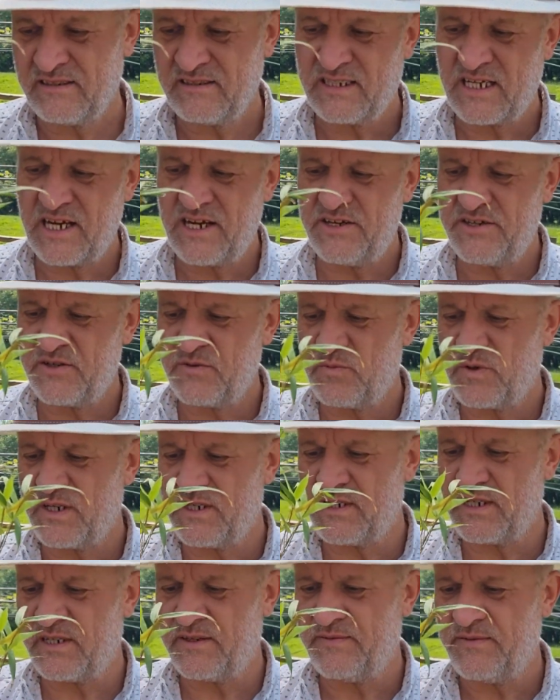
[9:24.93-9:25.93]
Asia
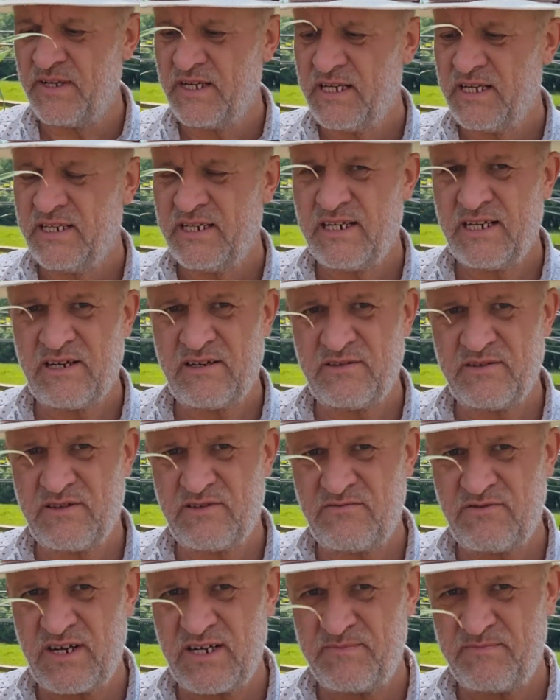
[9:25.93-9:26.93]
Wonder. Now the
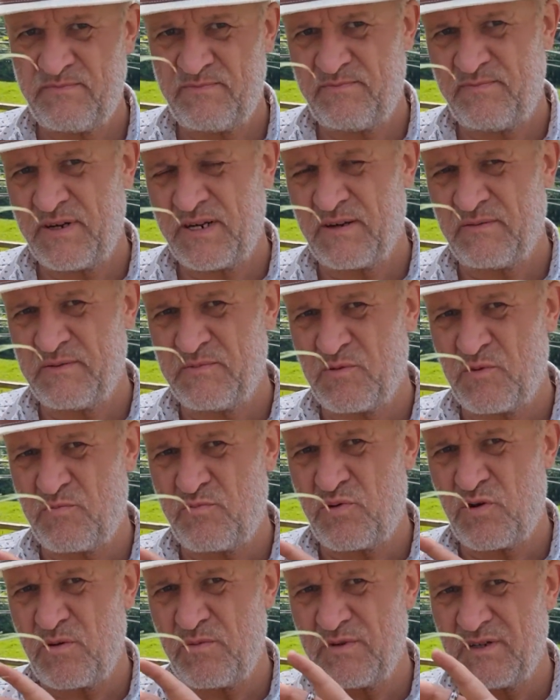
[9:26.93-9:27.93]
red becomes more
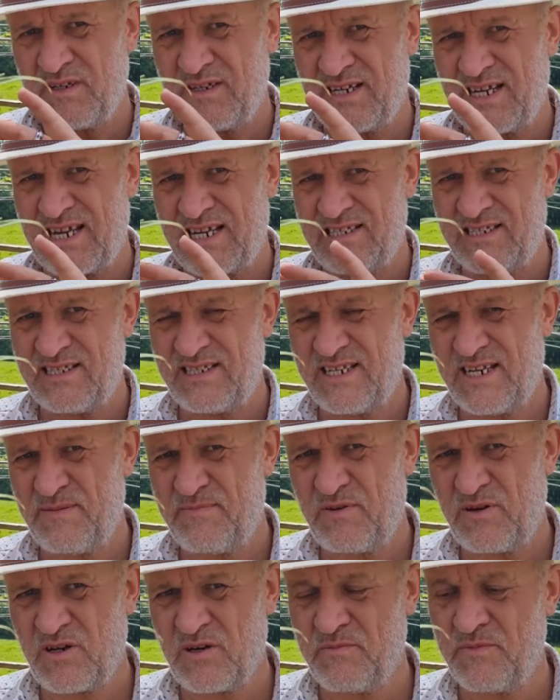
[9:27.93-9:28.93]
prominent as the
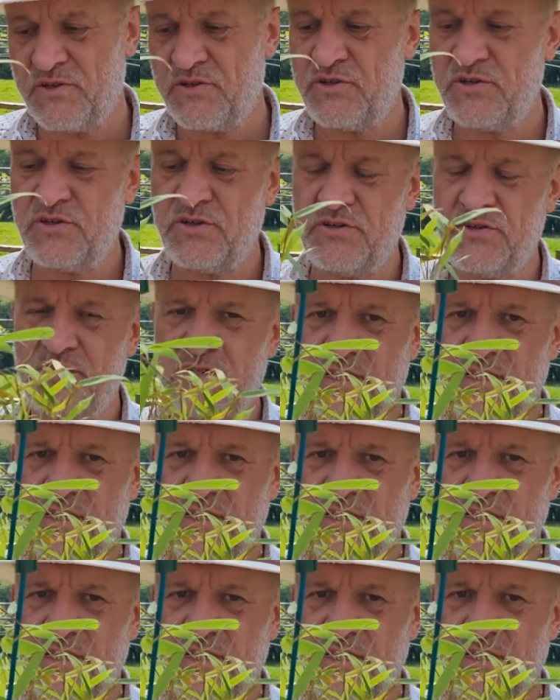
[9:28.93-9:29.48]
plant matures.